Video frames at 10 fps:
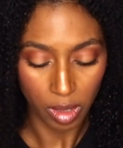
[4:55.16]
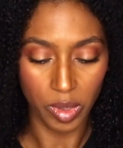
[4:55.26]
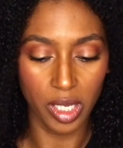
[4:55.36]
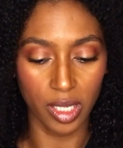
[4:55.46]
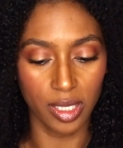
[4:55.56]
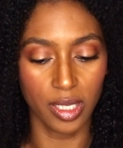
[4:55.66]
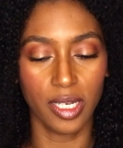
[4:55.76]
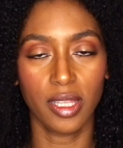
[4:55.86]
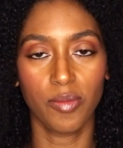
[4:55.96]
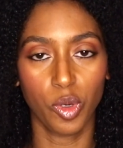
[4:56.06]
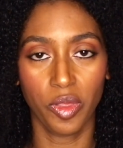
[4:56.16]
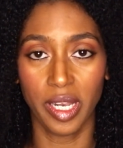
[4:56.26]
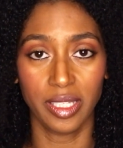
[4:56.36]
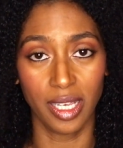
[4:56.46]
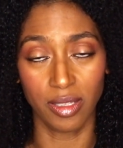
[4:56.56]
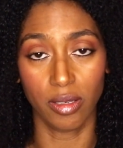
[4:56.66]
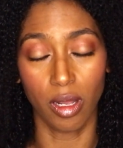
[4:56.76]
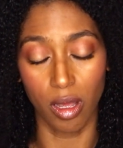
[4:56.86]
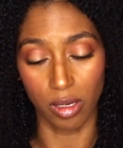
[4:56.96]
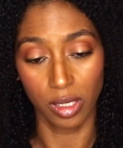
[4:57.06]
because anything more than that takes too
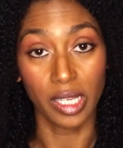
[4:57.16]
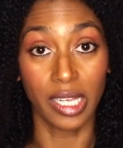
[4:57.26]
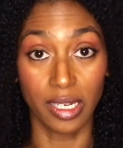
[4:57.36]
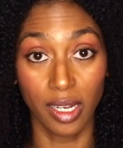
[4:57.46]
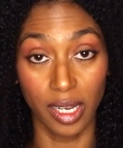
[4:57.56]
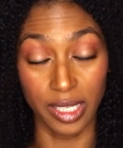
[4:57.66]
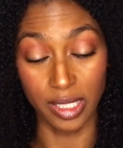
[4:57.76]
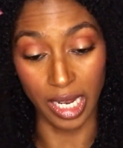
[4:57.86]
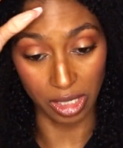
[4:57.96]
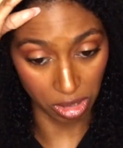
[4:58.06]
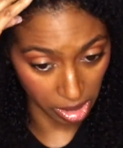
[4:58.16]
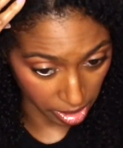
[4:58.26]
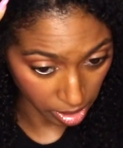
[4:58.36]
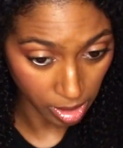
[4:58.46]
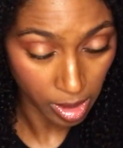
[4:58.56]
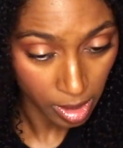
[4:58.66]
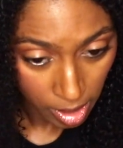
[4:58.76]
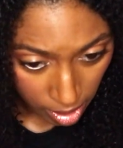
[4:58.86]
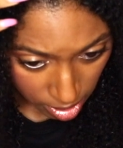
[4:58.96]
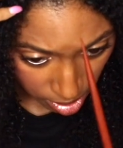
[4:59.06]
long. Again, lazy natural here.
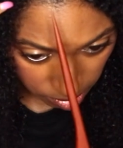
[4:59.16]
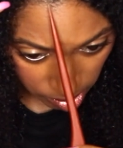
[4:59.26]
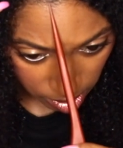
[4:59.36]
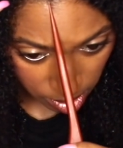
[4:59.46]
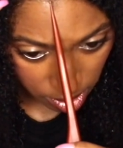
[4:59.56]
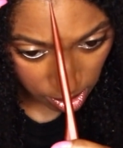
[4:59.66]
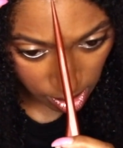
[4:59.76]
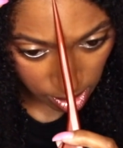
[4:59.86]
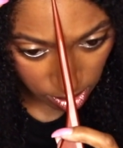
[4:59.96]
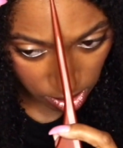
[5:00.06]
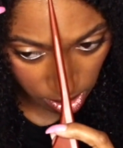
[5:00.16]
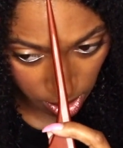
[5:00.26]
So I'm gonna start